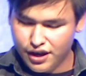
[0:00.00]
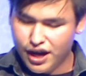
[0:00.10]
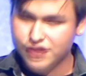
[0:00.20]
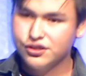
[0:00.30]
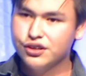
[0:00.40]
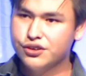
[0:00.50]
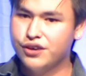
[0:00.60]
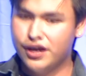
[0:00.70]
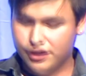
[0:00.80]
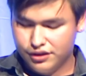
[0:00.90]
I started
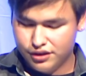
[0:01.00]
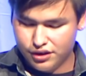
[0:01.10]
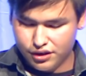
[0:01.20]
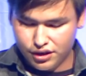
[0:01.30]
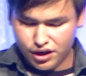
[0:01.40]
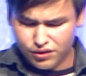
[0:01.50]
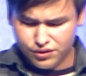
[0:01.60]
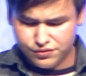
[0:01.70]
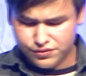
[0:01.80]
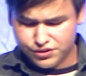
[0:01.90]
crying out
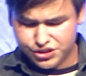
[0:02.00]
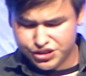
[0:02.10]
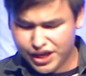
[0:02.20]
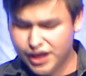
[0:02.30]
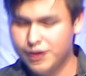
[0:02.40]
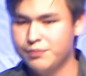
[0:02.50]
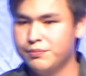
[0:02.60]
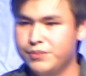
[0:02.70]
of shame